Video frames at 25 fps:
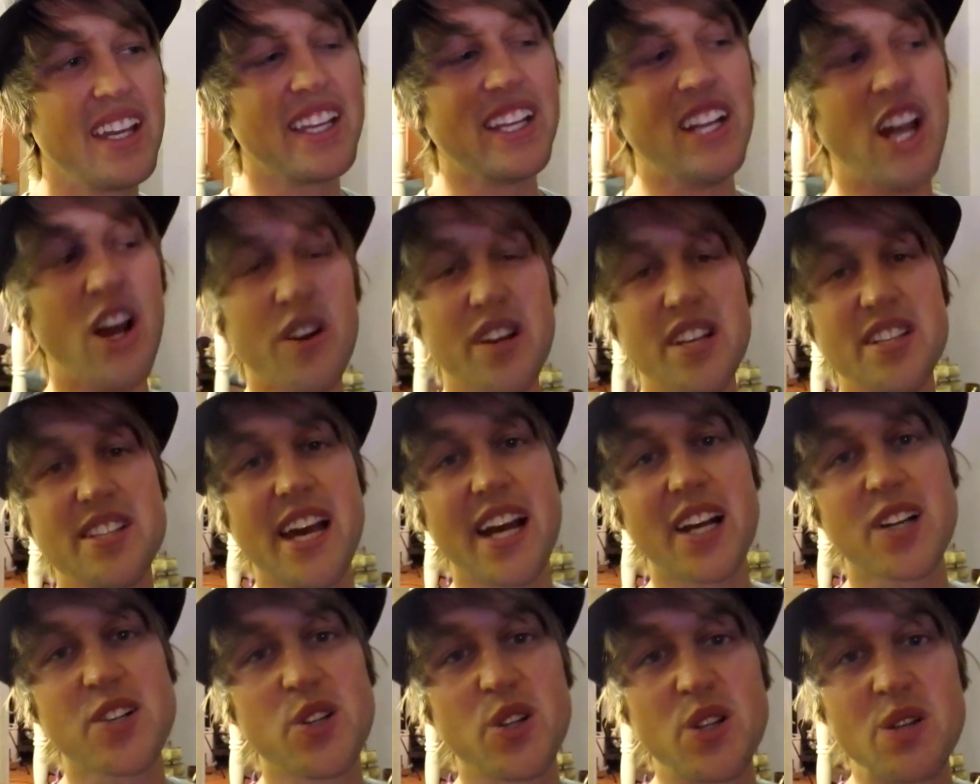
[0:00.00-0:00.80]
you know, he's
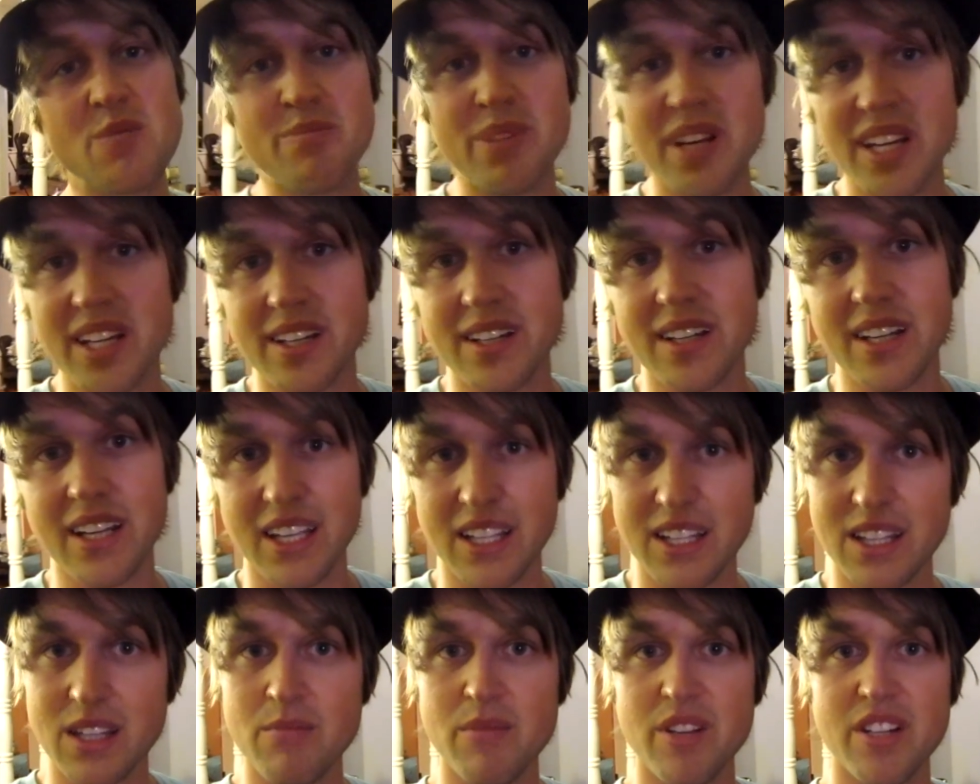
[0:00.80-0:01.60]
actually been
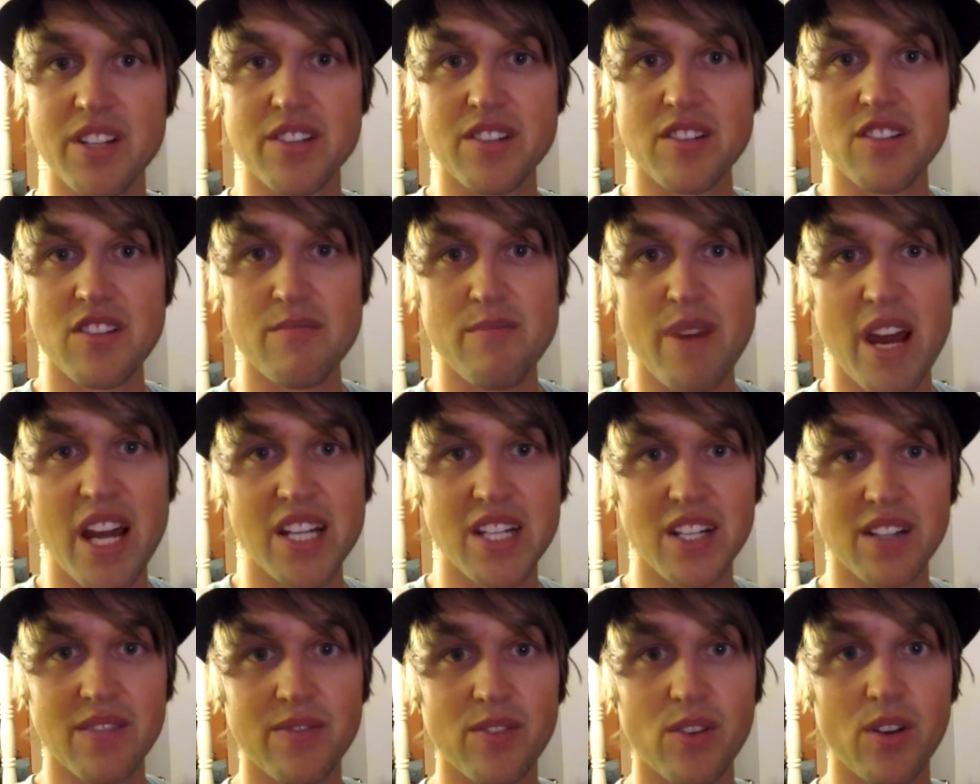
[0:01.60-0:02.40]
in the Ministry of
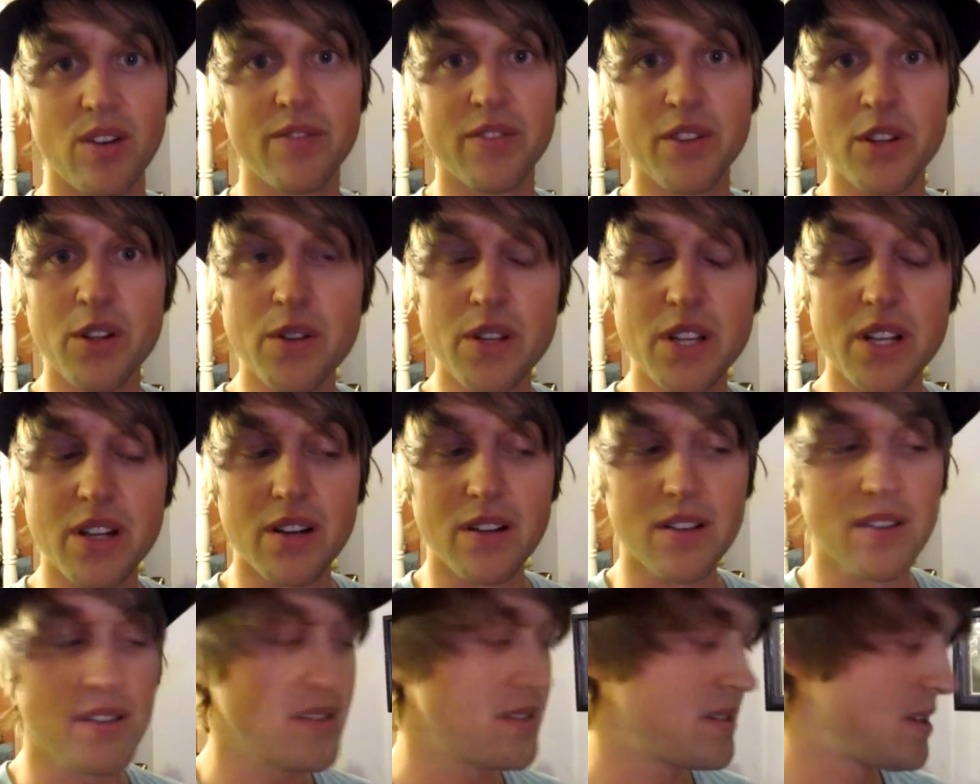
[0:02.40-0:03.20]
Magic for a few
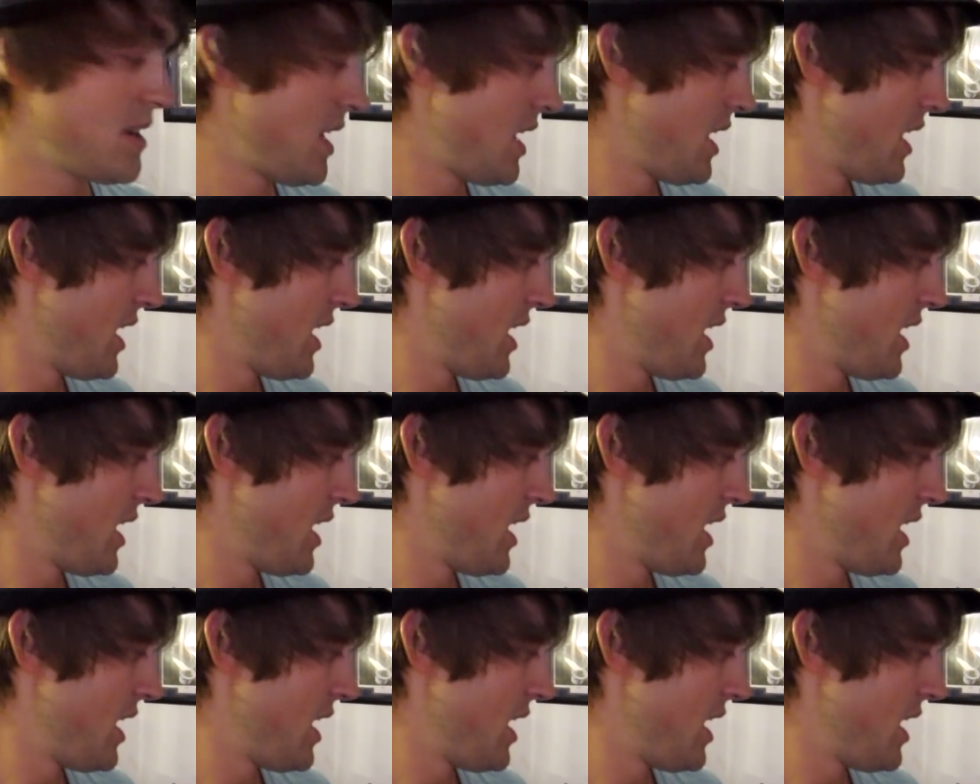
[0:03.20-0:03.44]
years.